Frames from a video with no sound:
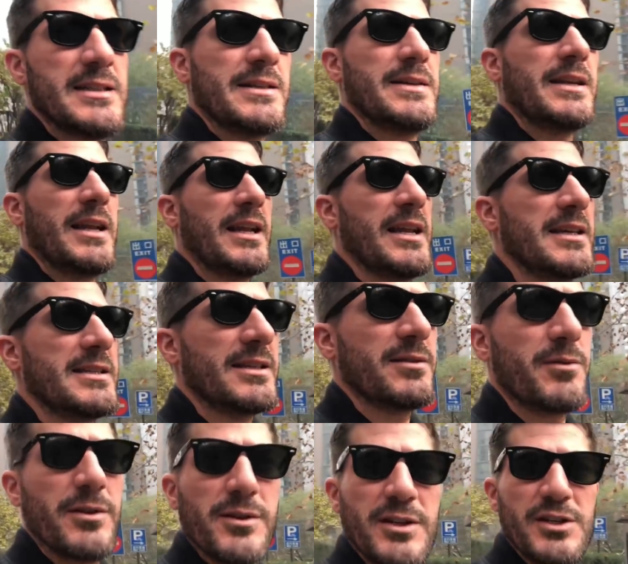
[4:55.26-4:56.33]
But it isn't
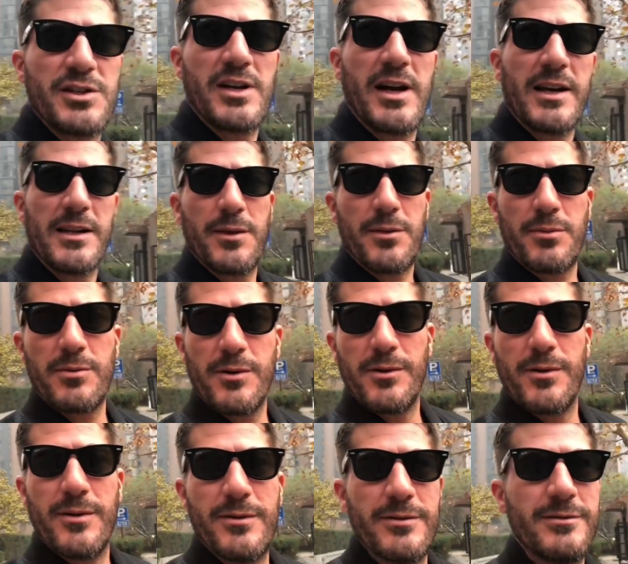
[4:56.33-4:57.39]
really shining through.